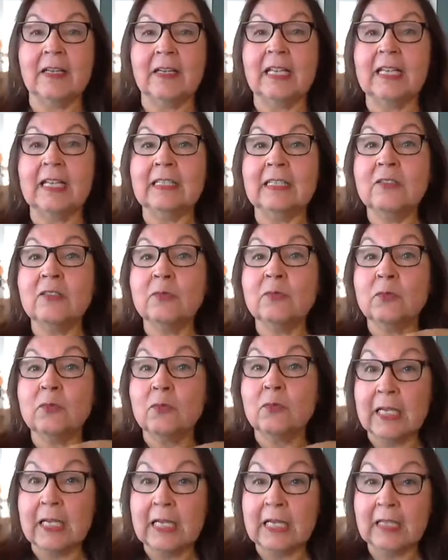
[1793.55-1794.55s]
in
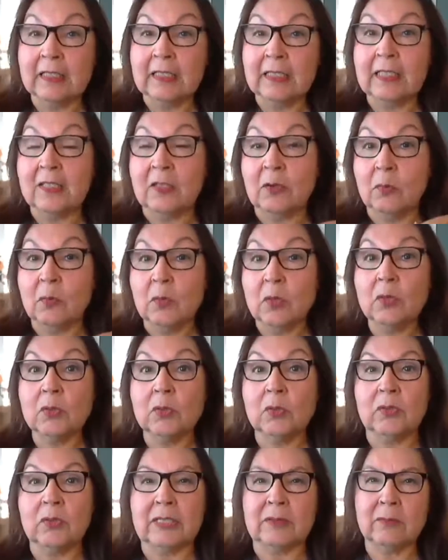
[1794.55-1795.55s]
healing the
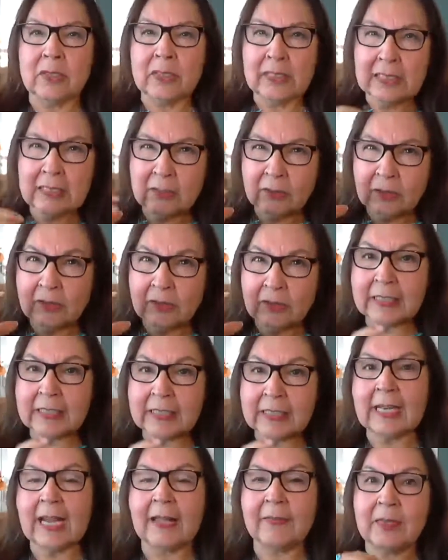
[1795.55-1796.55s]
wounds and really
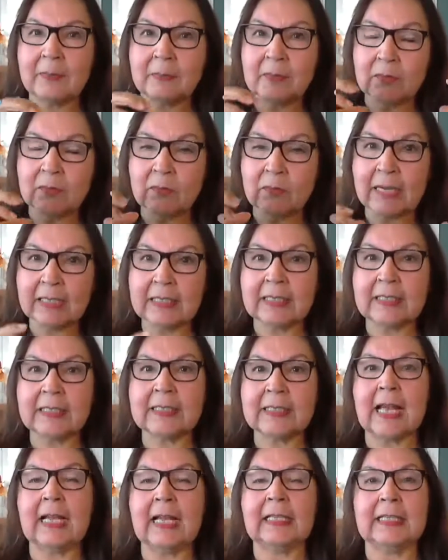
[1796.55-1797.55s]
looking at them and
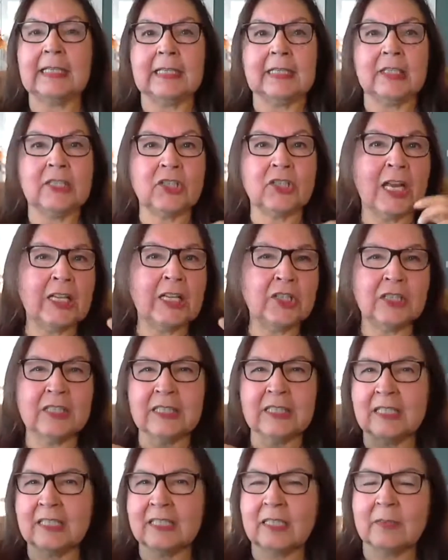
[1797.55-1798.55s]
reconciling and changing
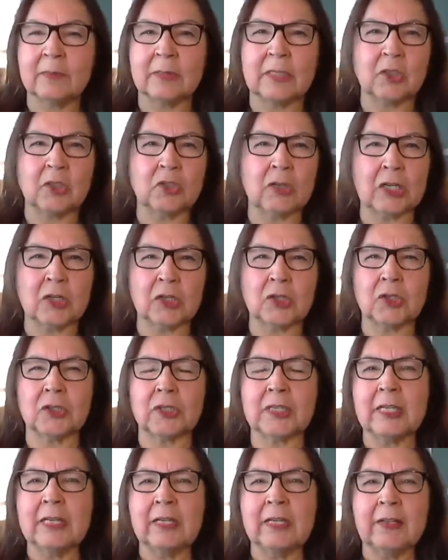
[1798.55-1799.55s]
systems and structures